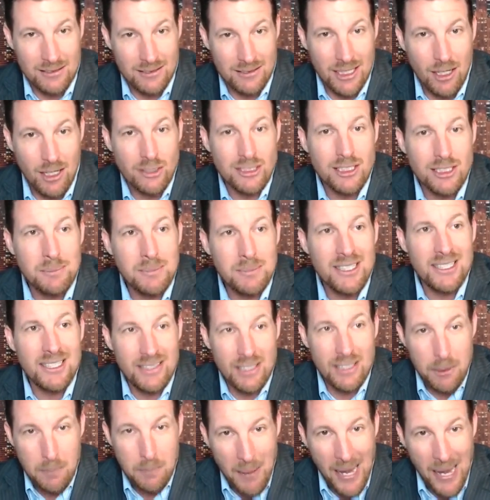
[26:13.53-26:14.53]
See, ultimately,
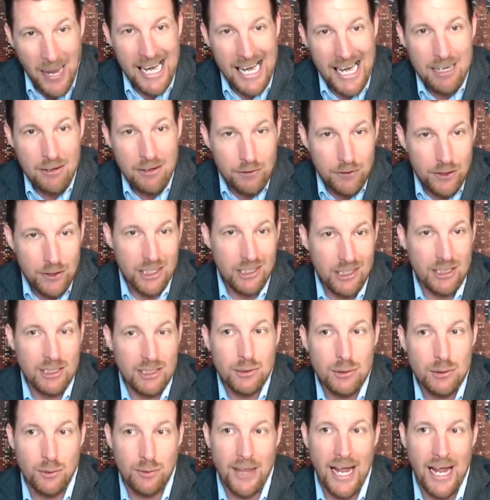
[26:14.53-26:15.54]
they're paying for
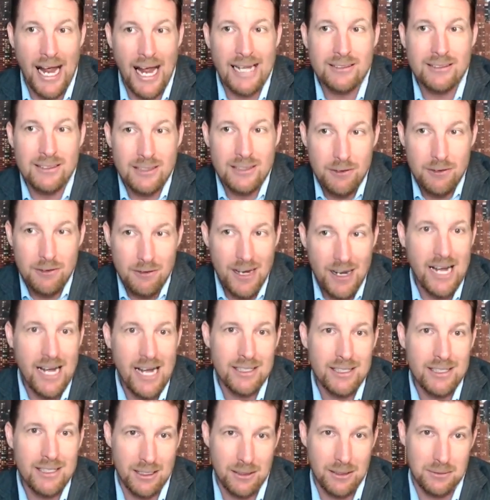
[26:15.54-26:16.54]
you. That's the
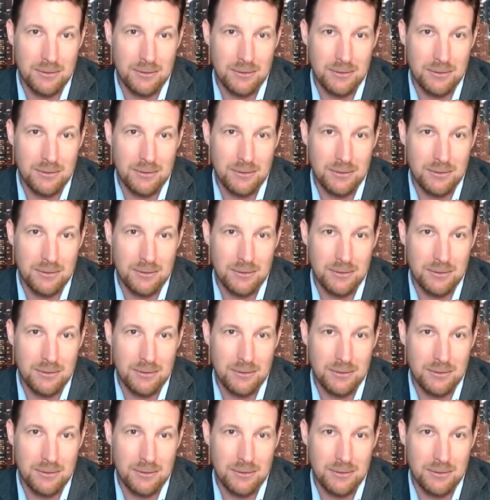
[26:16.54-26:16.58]
value.